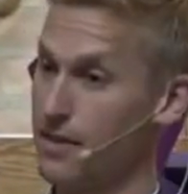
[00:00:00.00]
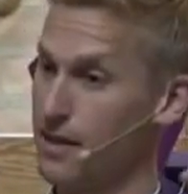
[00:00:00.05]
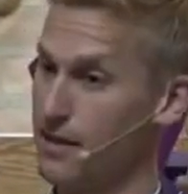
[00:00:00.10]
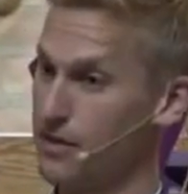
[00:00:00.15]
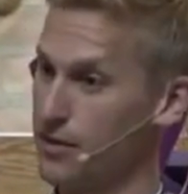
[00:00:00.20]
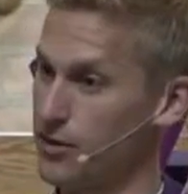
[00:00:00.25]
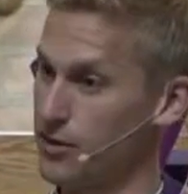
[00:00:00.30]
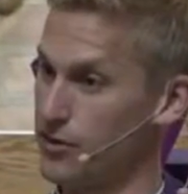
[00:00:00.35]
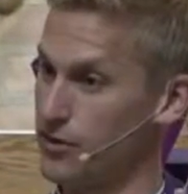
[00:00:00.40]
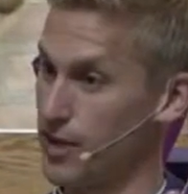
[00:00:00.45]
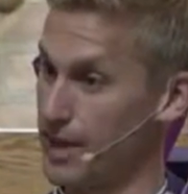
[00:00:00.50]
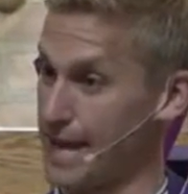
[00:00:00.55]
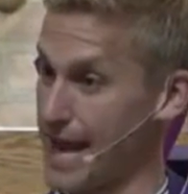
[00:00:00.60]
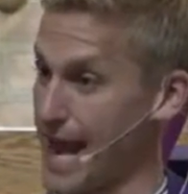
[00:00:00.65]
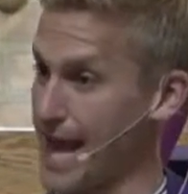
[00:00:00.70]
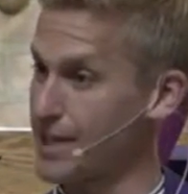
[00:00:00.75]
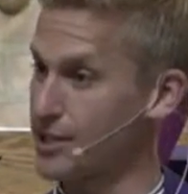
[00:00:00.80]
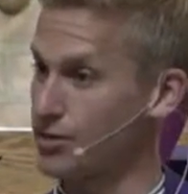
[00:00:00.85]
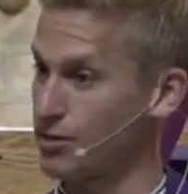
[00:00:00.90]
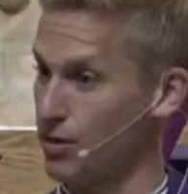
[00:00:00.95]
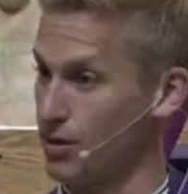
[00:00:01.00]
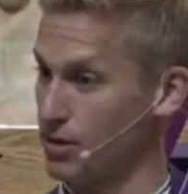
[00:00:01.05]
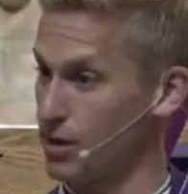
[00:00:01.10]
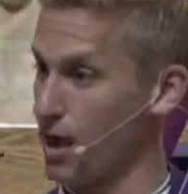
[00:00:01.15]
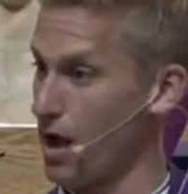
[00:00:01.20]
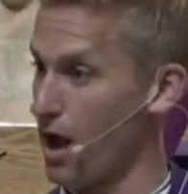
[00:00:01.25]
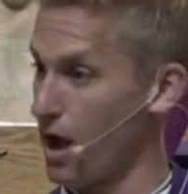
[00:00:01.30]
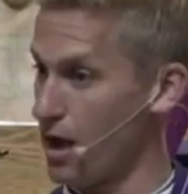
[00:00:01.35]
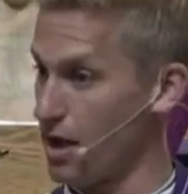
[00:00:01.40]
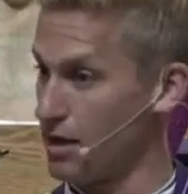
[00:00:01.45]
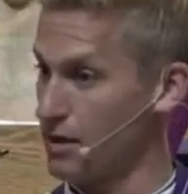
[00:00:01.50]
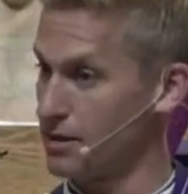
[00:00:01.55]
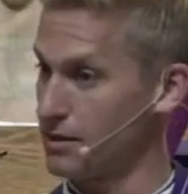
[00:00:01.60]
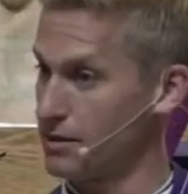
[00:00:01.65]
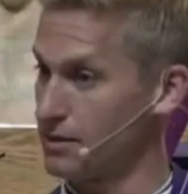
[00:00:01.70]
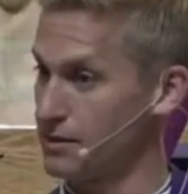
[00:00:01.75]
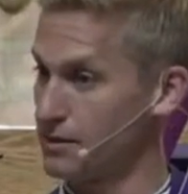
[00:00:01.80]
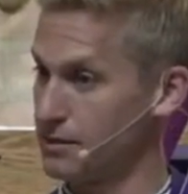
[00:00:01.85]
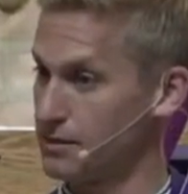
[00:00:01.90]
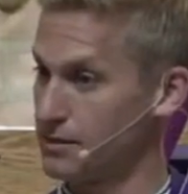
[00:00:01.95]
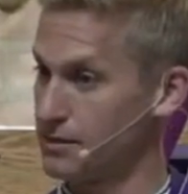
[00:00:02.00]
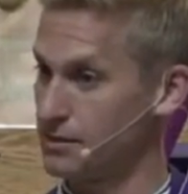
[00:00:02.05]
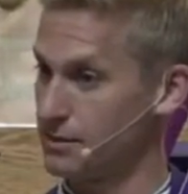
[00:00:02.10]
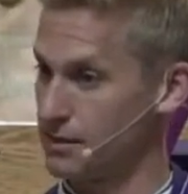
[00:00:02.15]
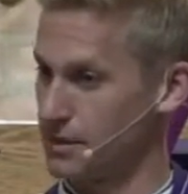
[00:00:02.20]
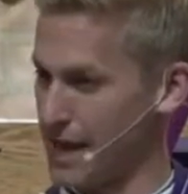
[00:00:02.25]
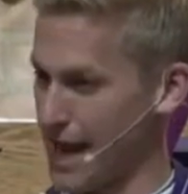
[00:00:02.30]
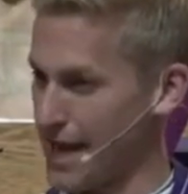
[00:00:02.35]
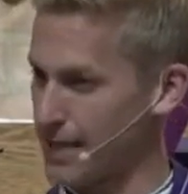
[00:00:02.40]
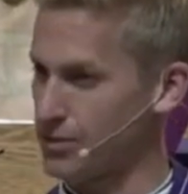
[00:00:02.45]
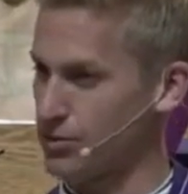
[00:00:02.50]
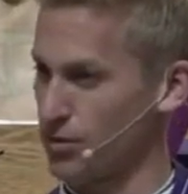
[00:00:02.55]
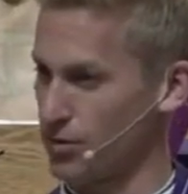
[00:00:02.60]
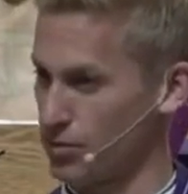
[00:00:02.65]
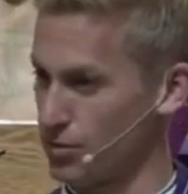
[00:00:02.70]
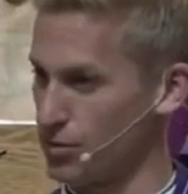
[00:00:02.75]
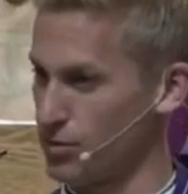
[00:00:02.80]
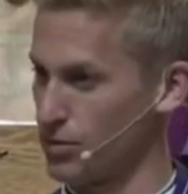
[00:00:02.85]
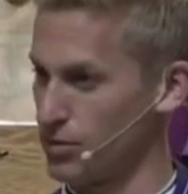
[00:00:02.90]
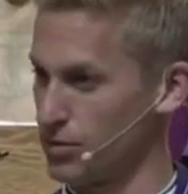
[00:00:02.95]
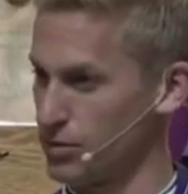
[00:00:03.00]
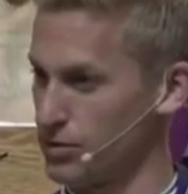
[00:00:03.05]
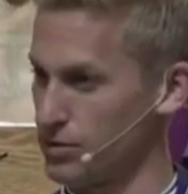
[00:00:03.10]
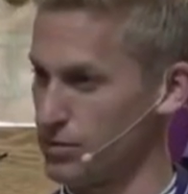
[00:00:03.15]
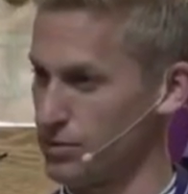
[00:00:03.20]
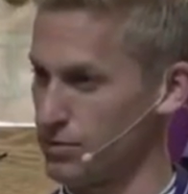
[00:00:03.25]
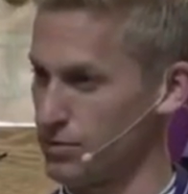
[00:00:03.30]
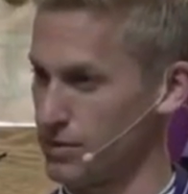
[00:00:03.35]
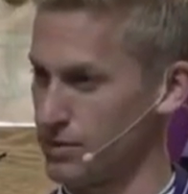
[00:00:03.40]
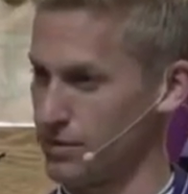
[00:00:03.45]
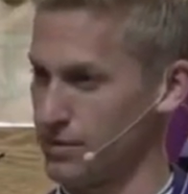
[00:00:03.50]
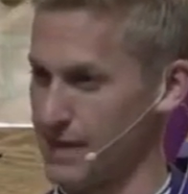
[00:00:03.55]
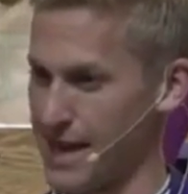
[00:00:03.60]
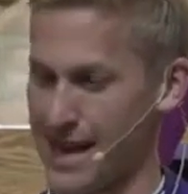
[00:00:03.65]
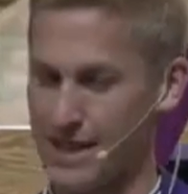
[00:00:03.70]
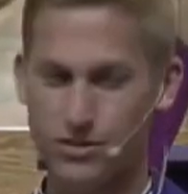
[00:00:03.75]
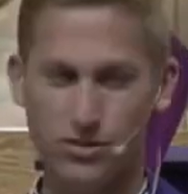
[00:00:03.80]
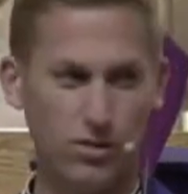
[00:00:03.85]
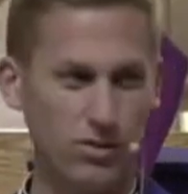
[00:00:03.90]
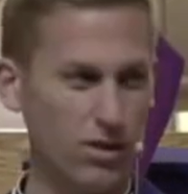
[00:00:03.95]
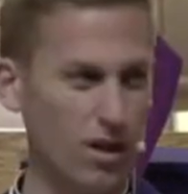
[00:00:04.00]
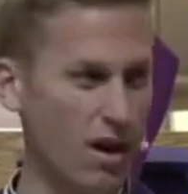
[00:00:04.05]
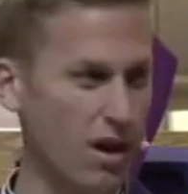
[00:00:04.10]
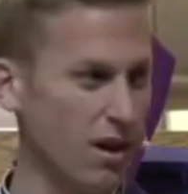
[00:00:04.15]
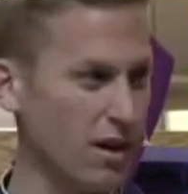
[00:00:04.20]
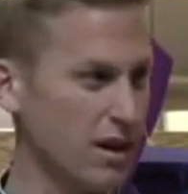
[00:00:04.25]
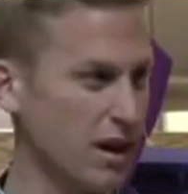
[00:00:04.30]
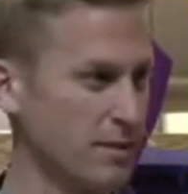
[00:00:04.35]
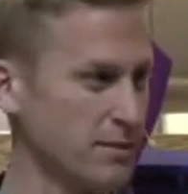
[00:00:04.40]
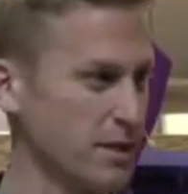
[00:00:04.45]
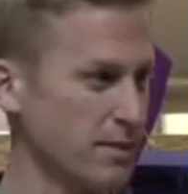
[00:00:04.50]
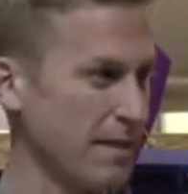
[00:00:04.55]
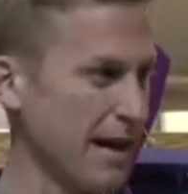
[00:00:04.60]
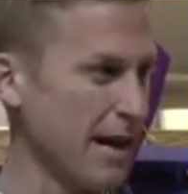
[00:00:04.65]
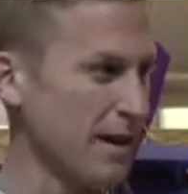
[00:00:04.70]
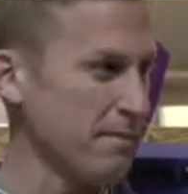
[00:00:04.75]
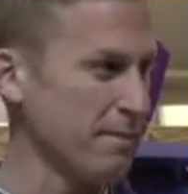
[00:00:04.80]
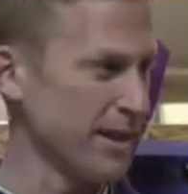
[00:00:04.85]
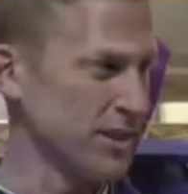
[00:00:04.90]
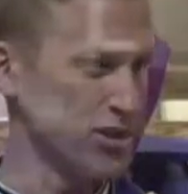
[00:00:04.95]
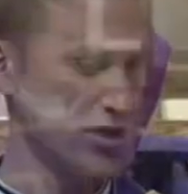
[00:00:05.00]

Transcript: Then there's the natural law, natural rules. Natural law comes about